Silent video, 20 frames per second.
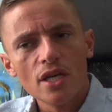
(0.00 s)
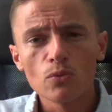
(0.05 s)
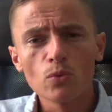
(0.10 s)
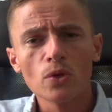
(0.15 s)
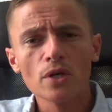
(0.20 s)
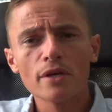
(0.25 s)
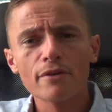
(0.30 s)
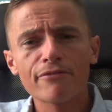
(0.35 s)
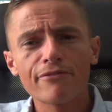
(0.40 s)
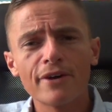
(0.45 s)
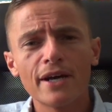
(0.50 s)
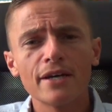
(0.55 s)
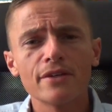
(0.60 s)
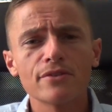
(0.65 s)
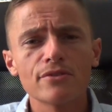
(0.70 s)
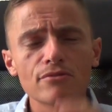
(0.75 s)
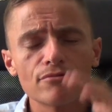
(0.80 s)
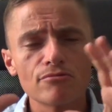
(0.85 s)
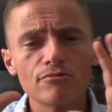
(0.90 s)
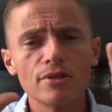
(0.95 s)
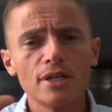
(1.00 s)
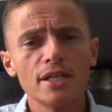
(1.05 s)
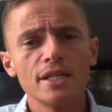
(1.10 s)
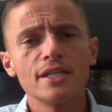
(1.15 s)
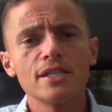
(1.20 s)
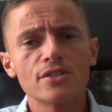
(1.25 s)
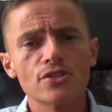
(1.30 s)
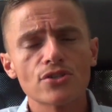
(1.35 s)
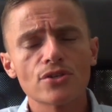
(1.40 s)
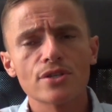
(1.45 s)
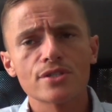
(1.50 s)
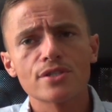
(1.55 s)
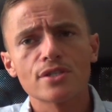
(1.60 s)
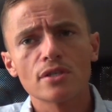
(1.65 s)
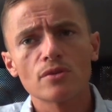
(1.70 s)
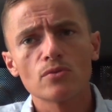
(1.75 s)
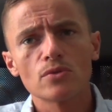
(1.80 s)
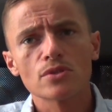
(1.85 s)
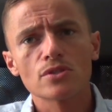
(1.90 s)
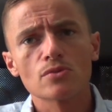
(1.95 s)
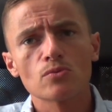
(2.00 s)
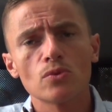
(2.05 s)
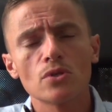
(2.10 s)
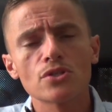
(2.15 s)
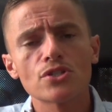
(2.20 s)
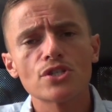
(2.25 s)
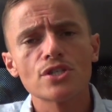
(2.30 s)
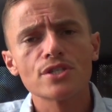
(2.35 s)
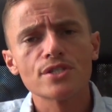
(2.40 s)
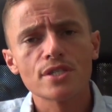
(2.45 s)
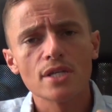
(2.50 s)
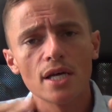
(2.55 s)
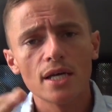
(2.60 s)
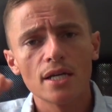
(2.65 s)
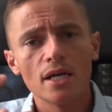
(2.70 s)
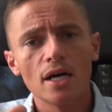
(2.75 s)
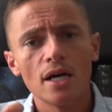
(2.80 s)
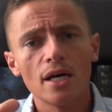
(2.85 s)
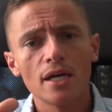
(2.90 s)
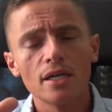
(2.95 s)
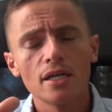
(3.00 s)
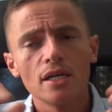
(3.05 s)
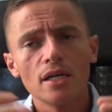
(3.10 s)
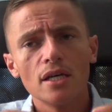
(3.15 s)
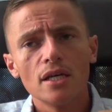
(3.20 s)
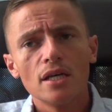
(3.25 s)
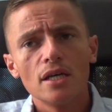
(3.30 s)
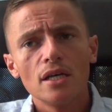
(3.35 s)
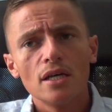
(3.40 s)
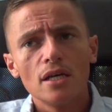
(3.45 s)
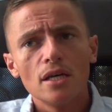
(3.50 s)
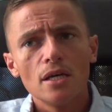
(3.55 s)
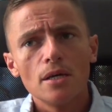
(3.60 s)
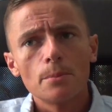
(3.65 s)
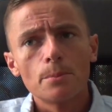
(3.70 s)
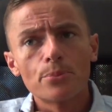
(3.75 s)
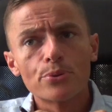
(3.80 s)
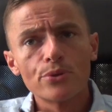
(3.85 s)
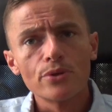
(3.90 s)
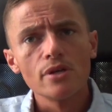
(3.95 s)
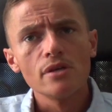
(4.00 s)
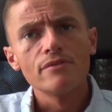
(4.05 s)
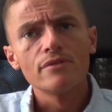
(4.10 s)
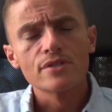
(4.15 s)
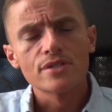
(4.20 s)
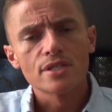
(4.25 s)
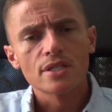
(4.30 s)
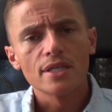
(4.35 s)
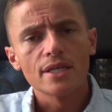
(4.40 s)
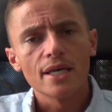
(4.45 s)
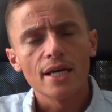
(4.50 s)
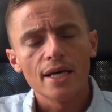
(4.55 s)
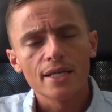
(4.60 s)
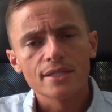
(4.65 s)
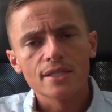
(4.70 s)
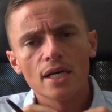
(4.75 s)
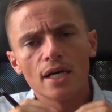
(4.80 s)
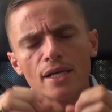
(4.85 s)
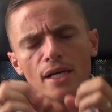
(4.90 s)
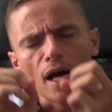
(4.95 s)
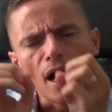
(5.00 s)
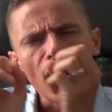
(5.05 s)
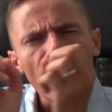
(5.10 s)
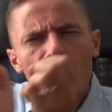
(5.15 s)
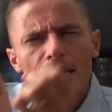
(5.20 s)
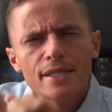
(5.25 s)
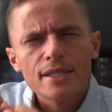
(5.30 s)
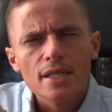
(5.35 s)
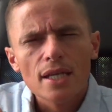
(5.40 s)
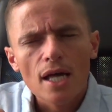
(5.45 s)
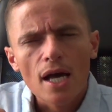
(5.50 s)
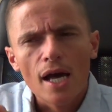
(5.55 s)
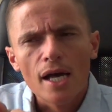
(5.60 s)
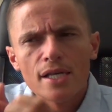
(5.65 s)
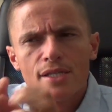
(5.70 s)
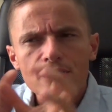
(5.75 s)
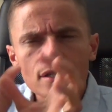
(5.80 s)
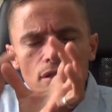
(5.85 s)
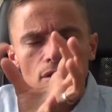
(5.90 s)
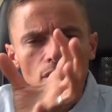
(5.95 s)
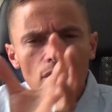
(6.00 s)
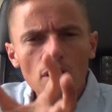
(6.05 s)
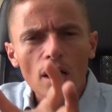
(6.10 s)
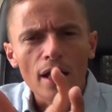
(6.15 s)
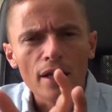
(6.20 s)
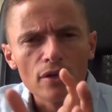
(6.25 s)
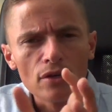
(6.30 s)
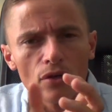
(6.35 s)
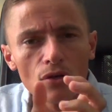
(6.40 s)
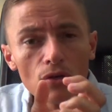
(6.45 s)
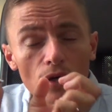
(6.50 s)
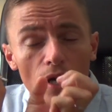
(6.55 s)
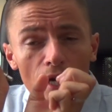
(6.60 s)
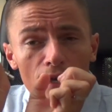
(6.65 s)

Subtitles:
What I found really interesting was watches that I previously had kind of idolized and